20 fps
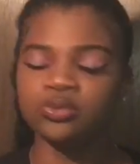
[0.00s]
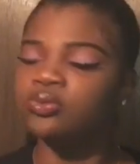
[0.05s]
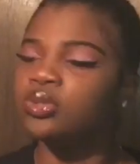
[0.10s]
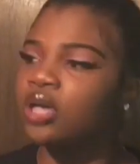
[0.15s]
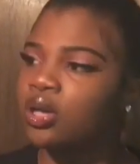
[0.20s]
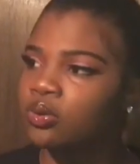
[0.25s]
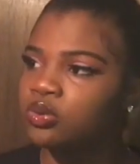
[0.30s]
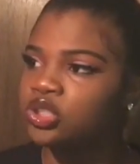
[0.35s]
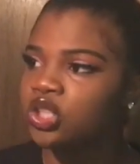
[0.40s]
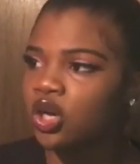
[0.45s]
you
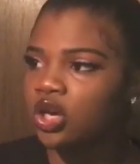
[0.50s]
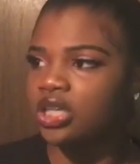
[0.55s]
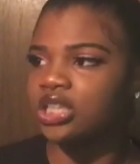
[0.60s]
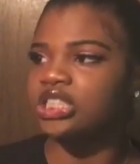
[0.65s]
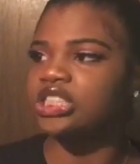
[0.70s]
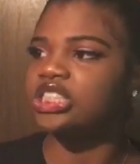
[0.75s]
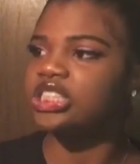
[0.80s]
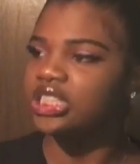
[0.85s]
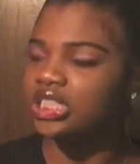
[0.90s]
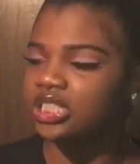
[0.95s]
know
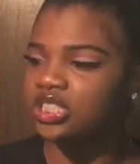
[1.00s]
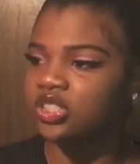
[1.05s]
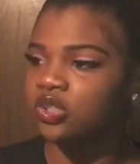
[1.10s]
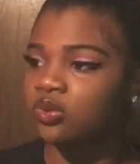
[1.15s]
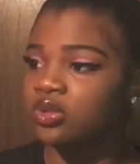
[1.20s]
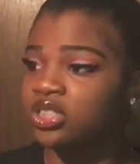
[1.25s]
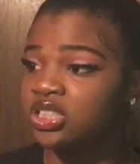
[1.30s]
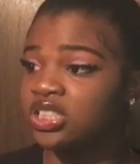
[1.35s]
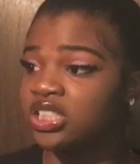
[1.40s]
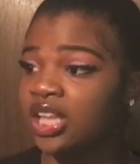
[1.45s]
talking shit
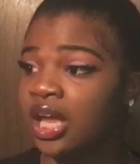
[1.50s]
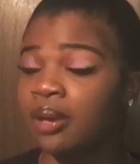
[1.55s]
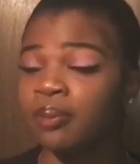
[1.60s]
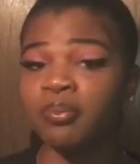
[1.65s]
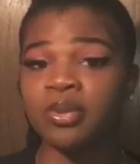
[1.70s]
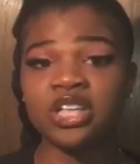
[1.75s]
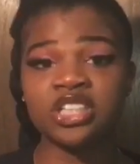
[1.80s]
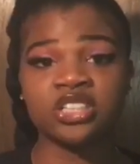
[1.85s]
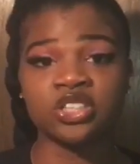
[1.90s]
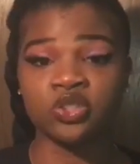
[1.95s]
so it's just
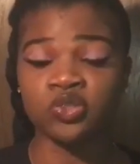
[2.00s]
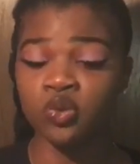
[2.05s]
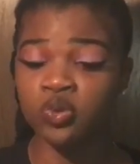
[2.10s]
like bitch